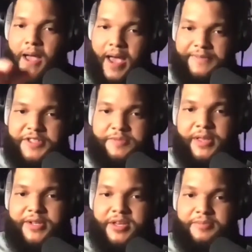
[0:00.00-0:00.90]
I have this
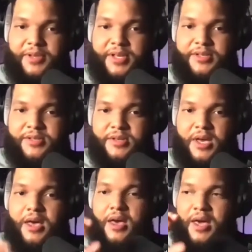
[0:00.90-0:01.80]
melody in place,
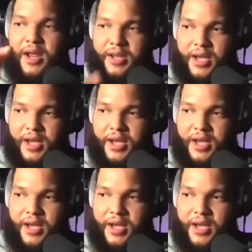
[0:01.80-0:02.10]
and